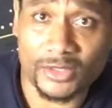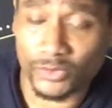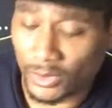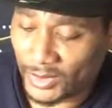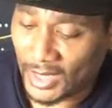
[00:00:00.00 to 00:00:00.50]
is
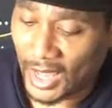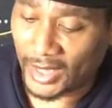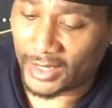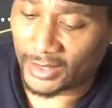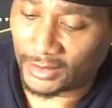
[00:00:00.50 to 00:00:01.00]
what we got
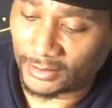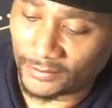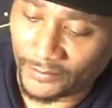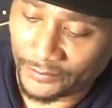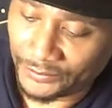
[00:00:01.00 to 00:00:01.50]
here.
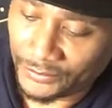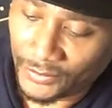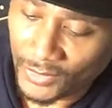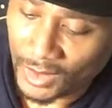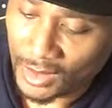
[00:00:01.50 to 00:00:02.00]

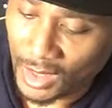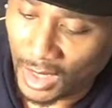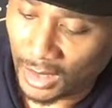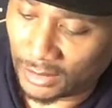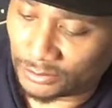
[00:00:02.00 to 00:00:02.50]

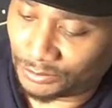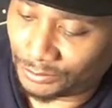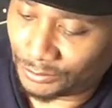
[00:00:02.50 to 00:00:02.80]
Um,